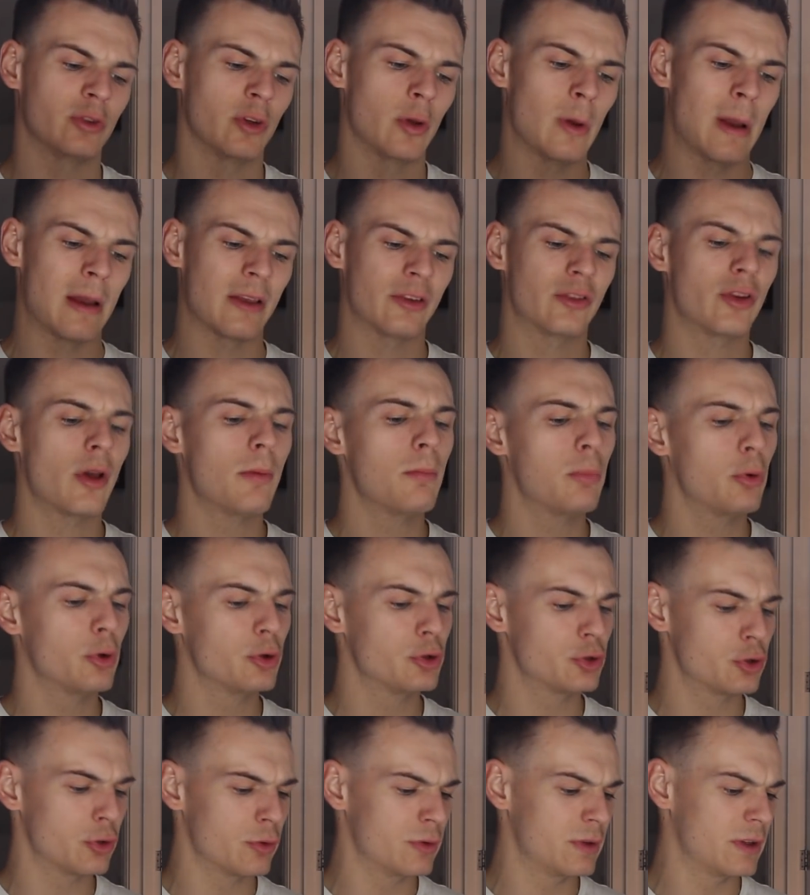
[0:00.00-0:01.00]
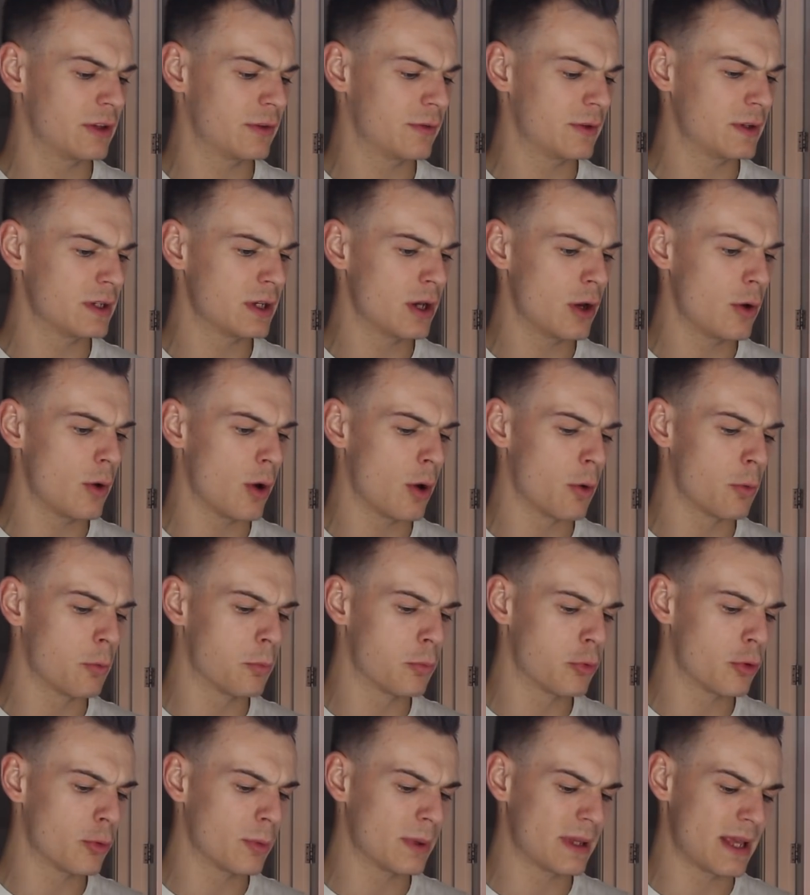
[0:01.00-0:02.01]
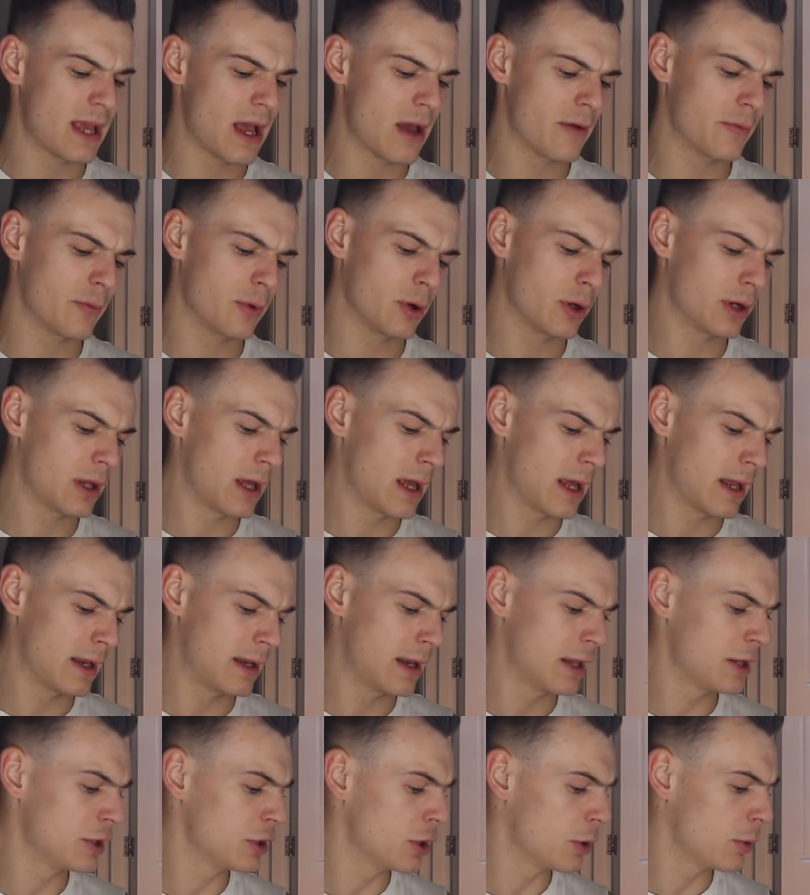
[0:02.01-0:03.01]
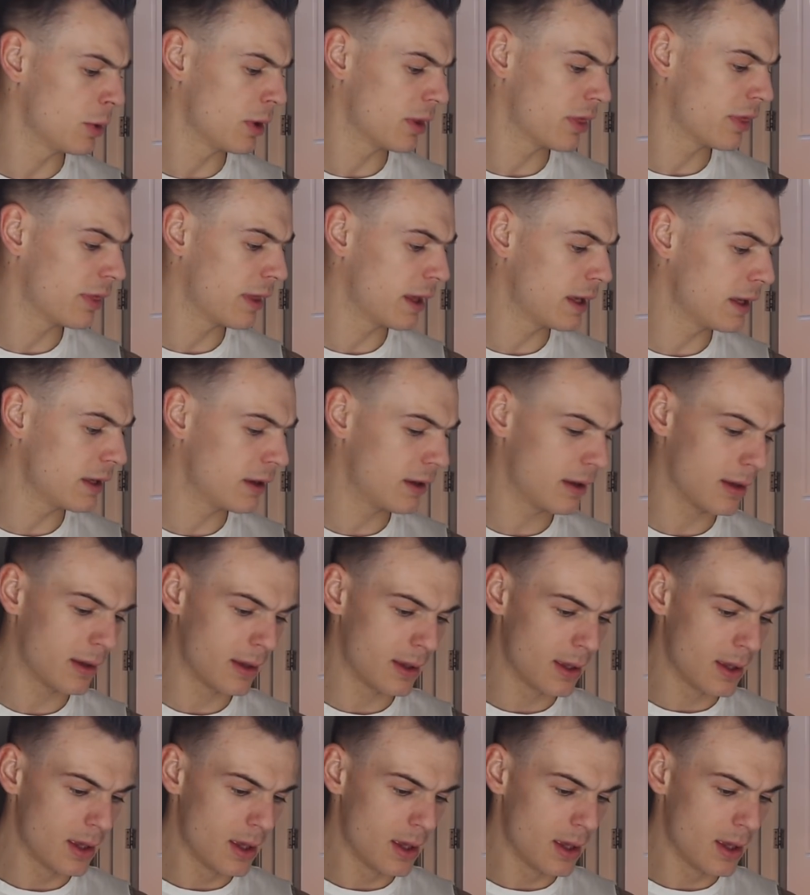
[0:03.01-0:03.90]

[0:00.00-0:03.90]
So at some point during this video, I'll probably have one and let you know what I think.